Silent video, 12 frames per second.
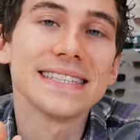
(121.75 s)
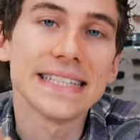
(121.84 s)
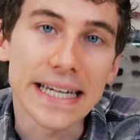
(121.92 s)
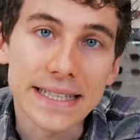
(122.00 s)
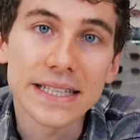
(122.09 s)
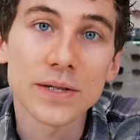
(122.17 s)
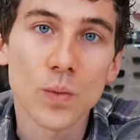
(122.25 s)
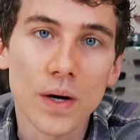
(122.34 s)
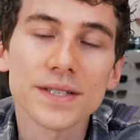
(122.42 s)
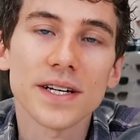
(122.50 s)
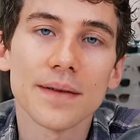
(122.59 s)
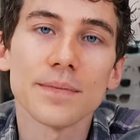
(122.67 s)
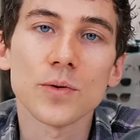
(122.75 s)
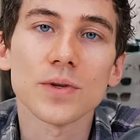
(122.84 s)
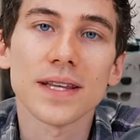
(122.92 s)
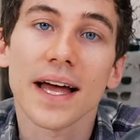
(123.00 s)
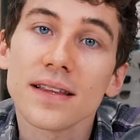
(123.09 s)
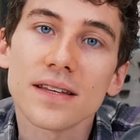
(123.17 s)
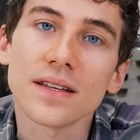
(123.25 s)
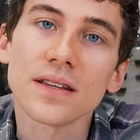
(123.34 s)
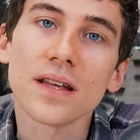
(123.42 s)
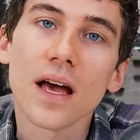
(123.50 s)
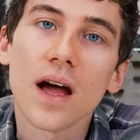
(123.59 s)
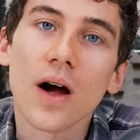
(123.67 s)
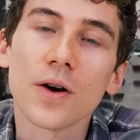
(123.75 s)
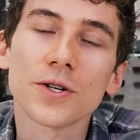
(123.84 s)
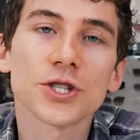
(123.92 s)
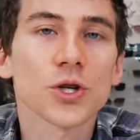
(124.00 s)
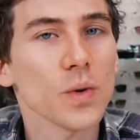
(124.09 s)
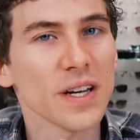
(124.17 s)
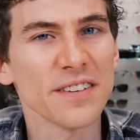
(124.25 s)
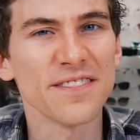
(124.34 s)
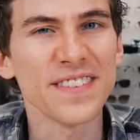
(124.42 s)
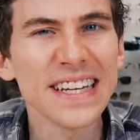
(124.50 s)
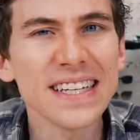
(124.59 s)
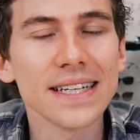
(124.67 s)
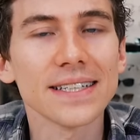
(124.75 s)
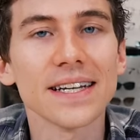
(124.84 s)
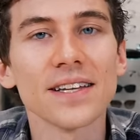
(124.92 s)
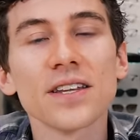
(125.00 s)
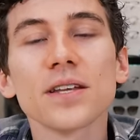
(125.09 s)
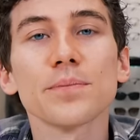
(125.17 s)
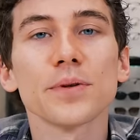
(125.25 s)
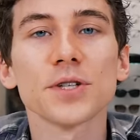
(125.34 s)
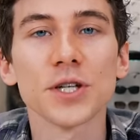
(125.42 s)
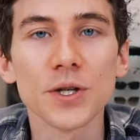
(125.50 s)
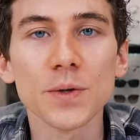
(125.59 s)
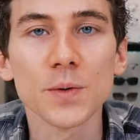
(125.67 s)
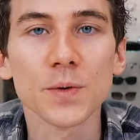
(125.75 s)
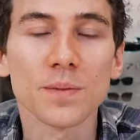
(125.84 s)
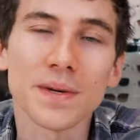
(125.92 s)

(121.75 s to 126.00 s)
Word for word: daily one-time use lenses are so convenient and simple to use,